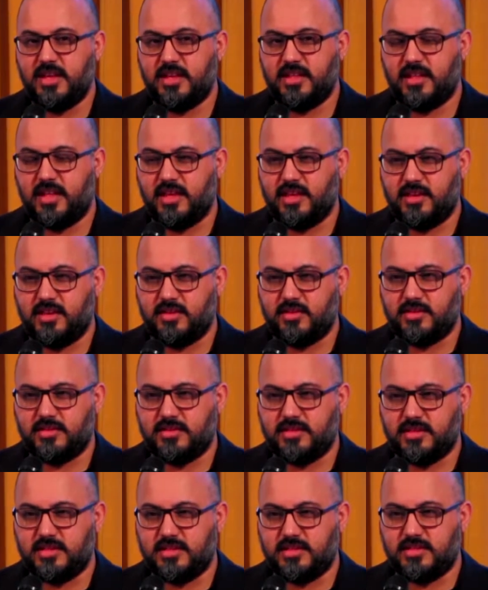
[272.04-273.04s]

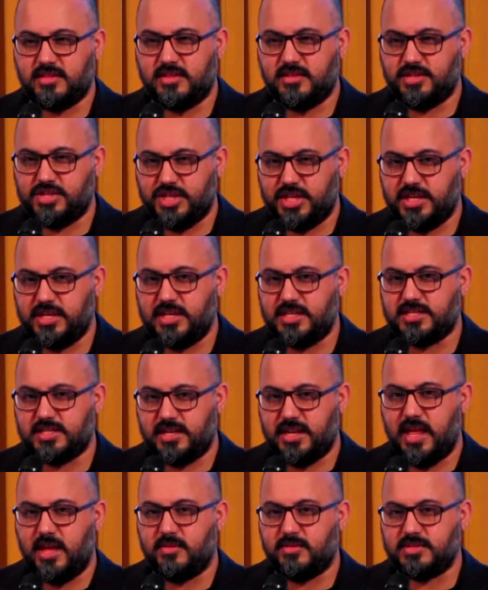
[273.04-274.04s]
Because she needs to
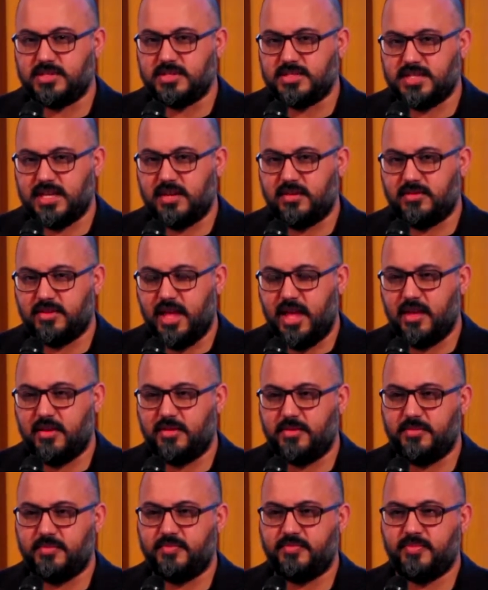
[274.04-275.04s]
now also settle
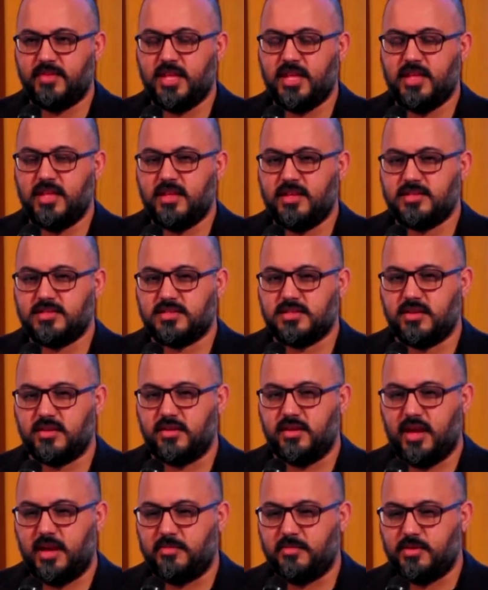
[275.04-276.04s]
down. So
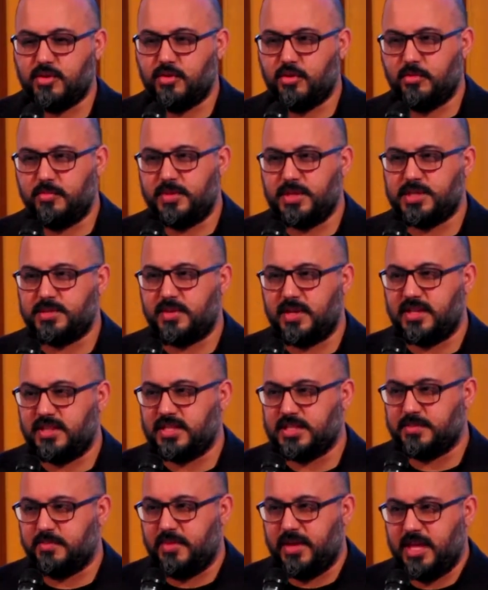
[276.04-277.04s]
I'm caught between
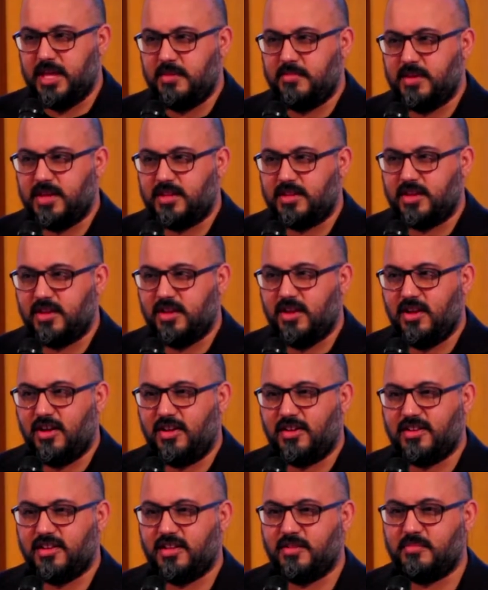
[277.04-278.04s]
this baby in the
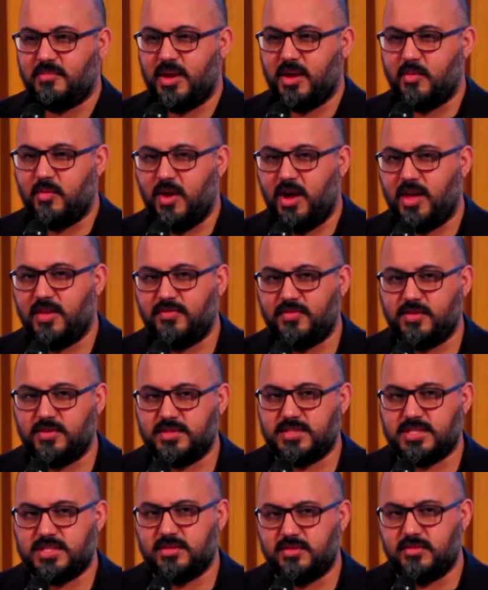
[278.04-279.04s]
cot and my wife,
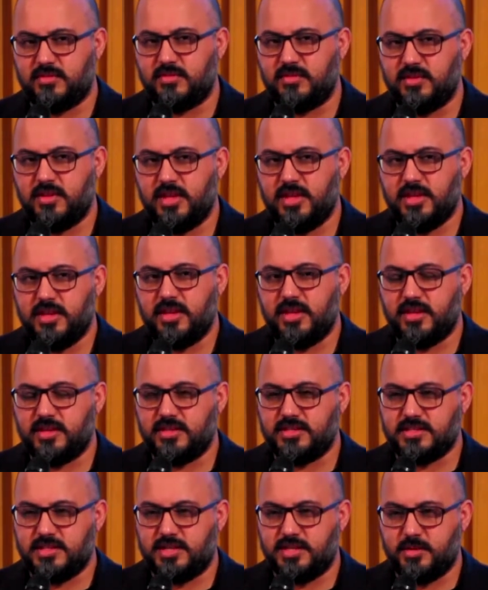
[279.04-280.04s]
who's still in
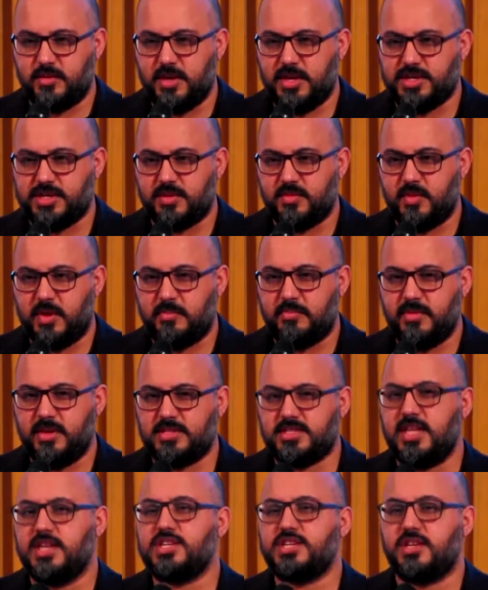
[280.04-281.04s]
a situation where,
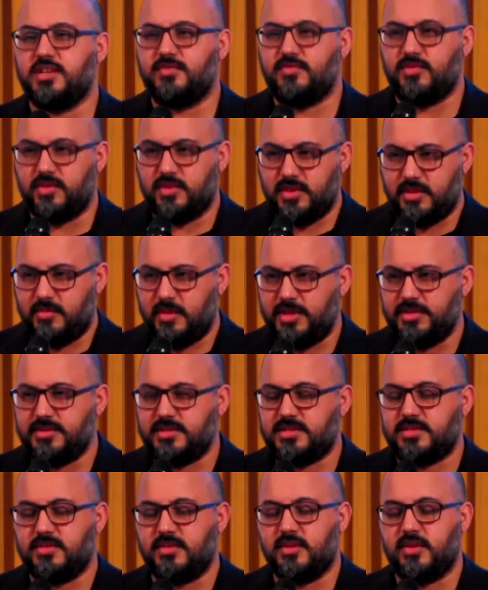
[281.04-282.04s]
essentially, for the
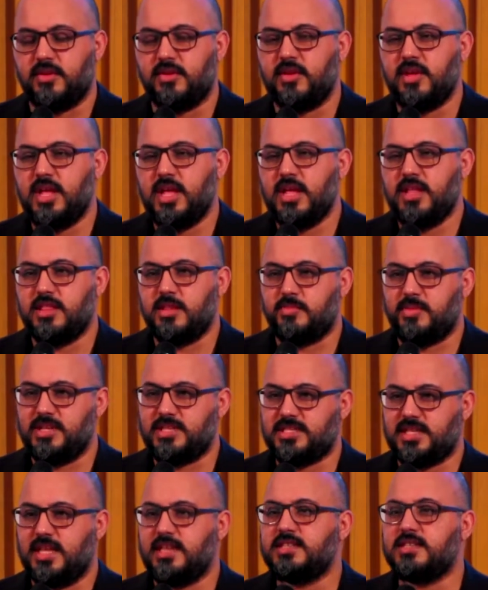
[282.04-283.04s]
mothers who know, the
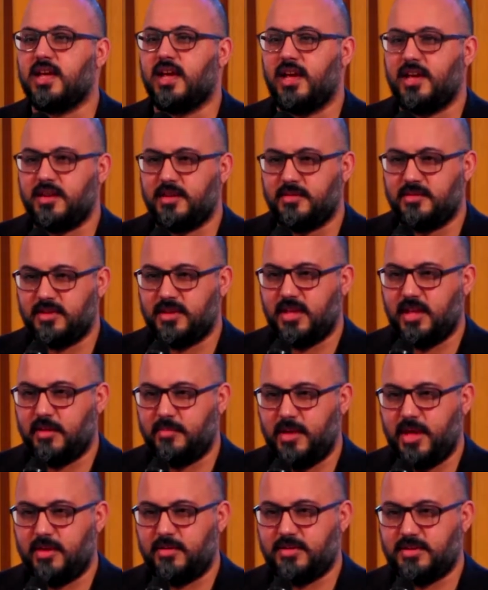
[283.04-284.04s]
placenta hadn't come
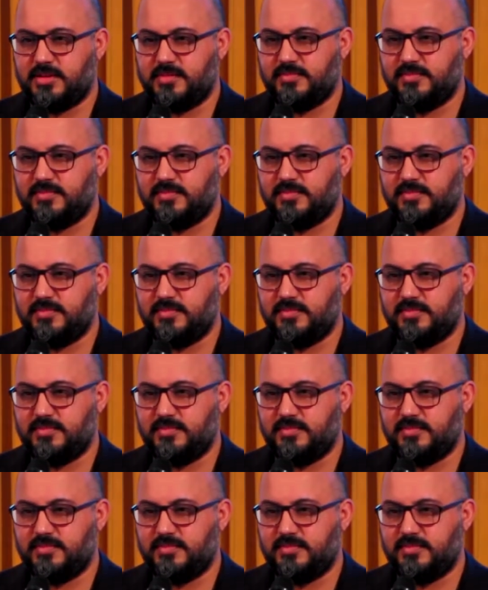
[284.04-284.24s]
out.